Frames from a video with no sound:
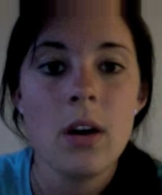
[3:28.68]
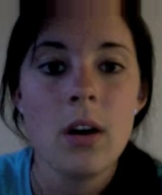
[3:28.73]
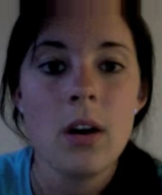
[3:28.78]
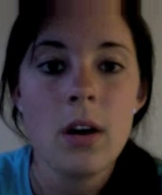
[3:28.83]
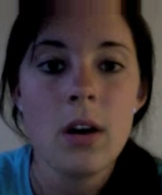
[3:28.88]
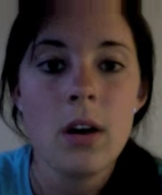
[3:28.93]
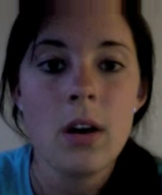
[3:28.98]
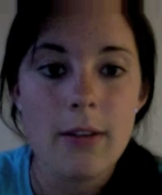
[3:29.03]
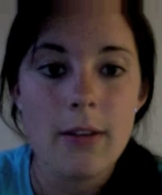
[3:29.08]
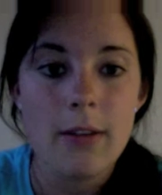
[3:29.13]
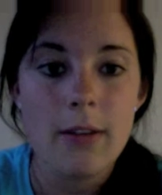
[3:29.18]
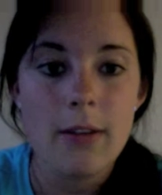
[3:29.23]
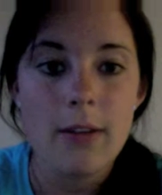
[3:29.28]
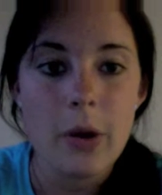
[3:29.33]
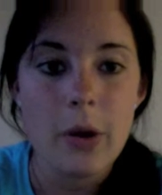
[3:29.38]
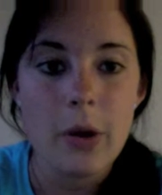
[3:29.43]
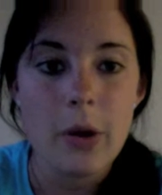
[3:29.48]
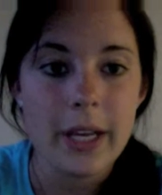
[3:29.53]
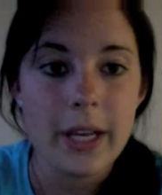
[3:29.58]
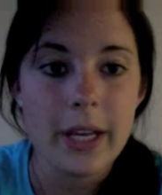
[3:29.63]
of
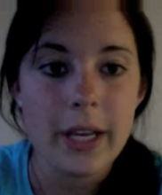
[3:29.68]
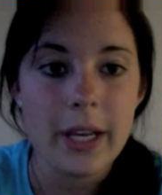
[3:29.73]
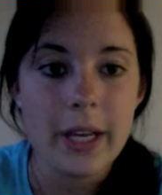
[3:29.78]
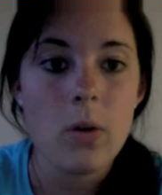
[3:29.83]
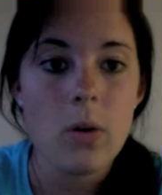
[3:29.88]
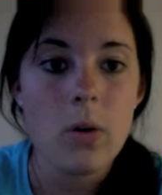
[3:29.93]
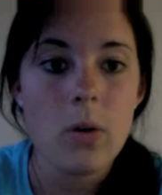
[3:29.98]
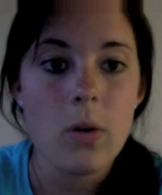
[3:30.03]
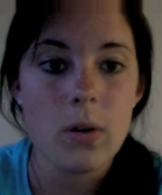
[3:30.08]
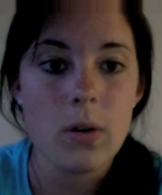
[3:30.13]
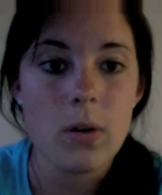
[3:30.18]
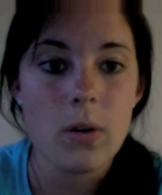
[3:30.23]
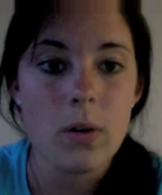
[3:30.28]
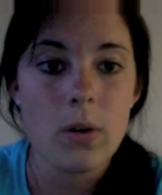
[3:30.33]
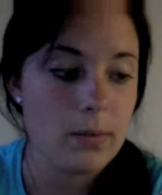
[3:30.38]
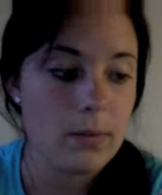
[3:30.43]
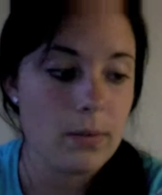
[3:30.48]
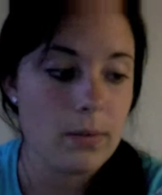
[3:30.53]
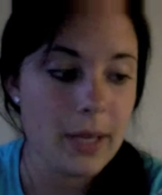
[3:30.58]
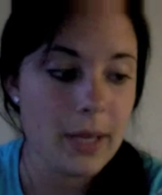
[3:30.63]
voting or
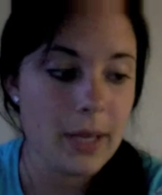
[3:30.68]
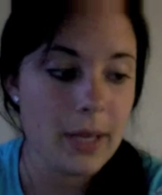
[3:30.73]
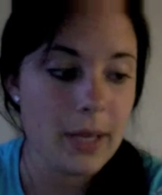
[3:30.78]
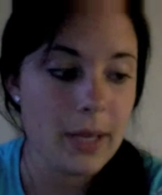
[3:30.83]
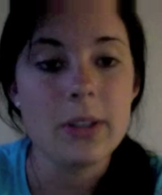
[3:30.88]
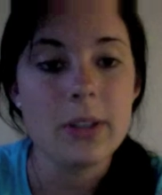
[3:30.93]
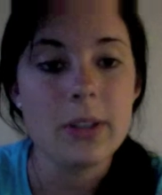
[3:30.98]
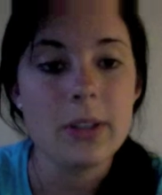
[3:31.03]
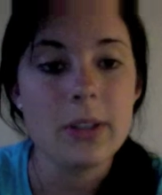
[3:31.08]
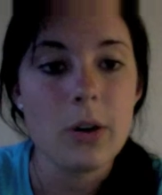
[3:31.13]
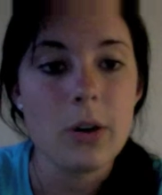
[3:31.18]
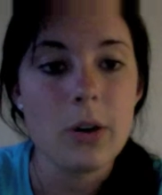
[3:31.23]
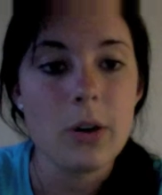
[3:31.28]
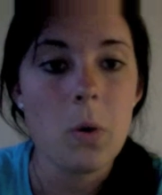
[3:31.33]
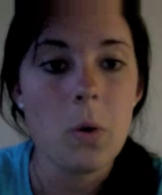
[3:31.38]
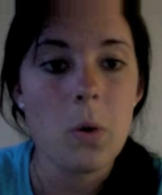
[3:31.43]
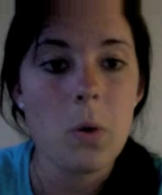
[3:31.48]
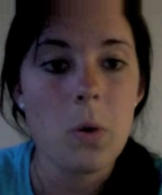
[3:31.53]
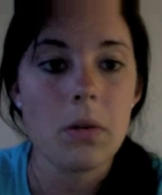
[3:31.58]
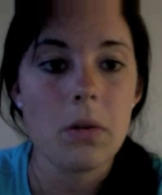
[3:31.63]
being able to go to
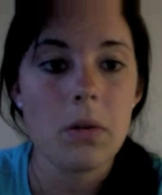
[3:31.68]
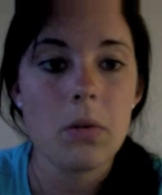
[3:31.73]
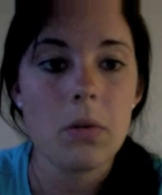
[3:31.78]
war,